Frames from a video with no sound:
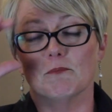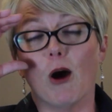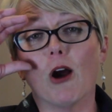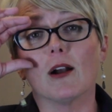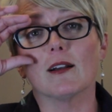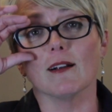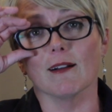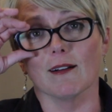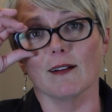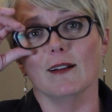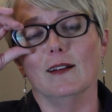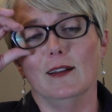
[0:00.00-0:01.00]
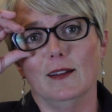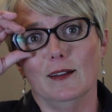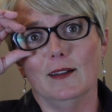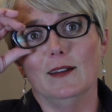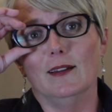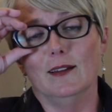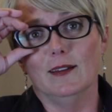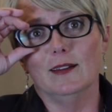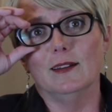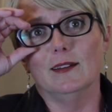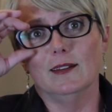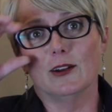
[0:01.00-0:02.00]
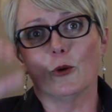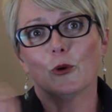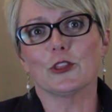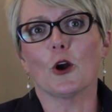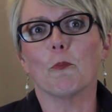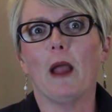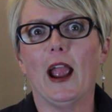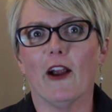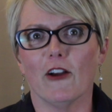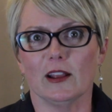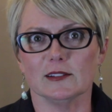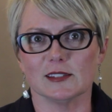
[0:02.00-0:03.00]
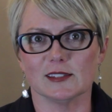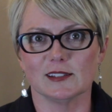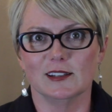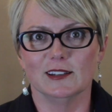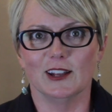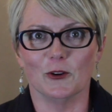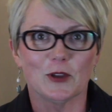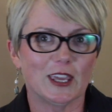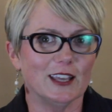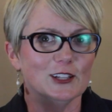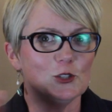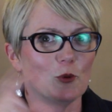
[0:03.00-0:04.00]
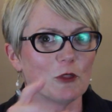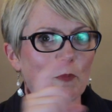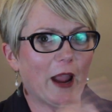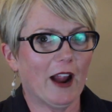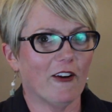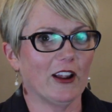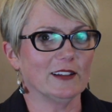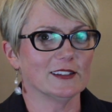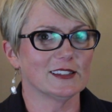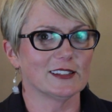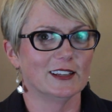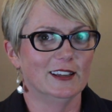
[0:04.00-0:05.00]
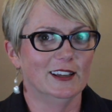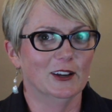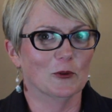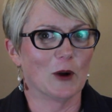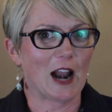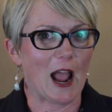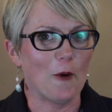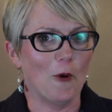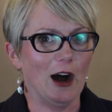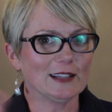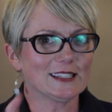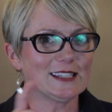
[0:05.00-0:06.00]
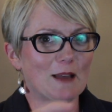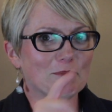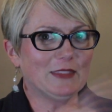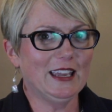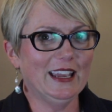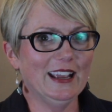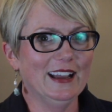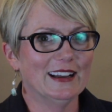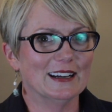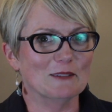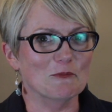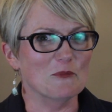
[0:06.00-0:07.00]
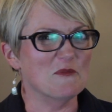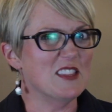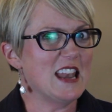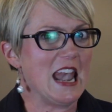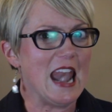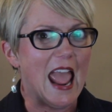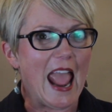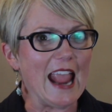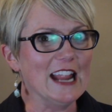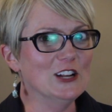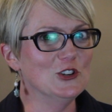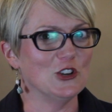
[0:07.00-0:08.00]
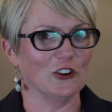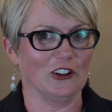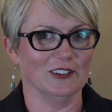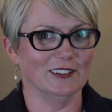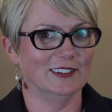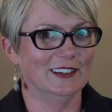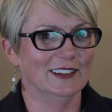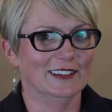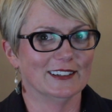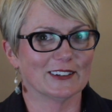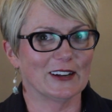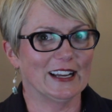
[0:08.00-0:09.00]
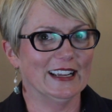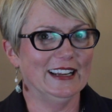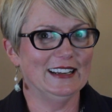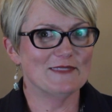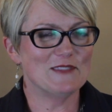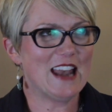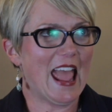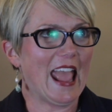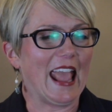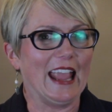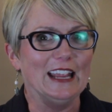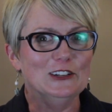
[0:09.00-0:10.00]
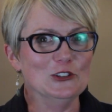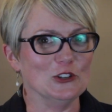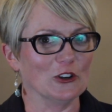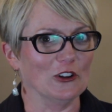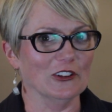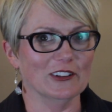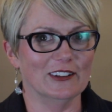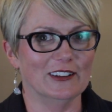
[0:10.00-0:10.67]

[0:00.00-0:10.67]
Martyr. You know, with our parents, you know, kids with parents. When I want something, an angel, right? An angel.